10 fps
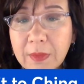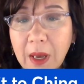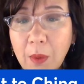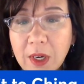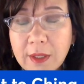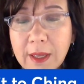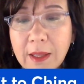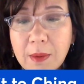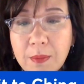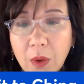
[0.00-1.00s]
I want to say
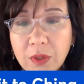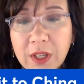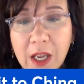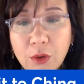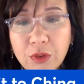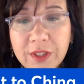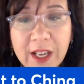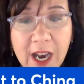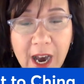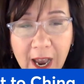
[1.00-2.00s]
the most
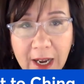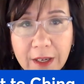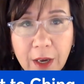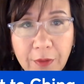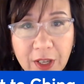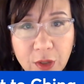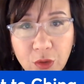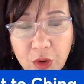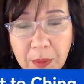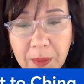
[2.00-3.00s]
interesting highlight of his
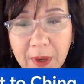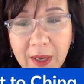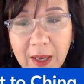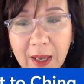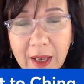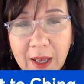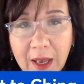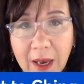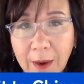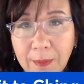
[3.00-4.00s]
trip
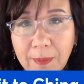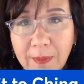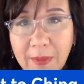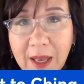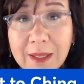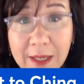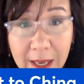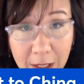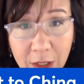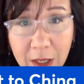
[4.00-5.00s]
is
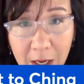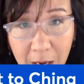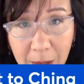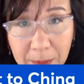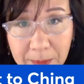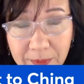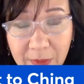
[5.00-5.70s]
yet to come.